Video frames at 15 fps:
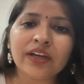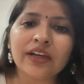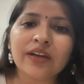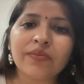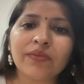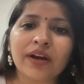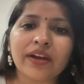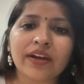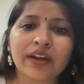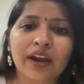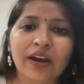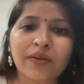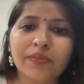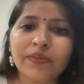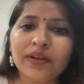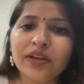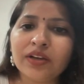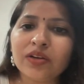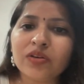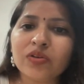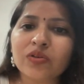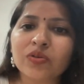in my academy.
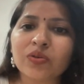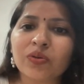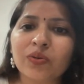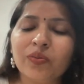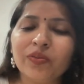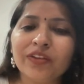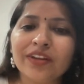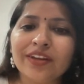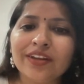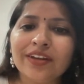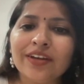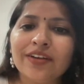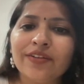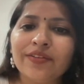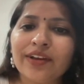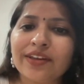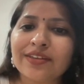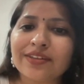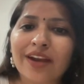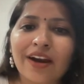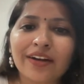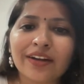So we are
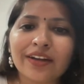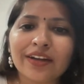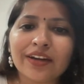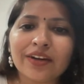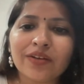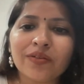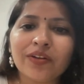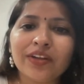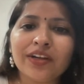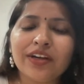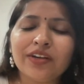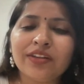starting with it.